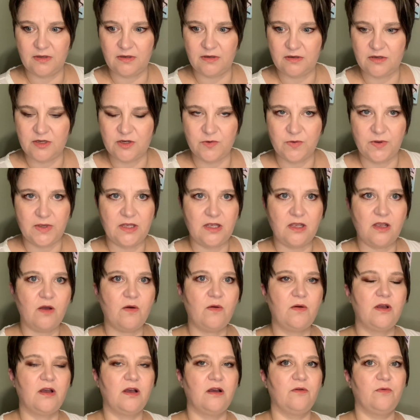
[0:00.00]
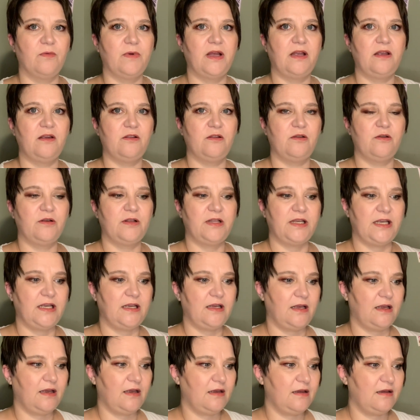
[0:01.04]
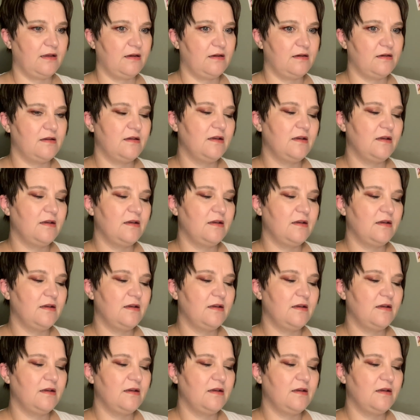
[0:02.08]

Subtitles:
doing yoga regularly, and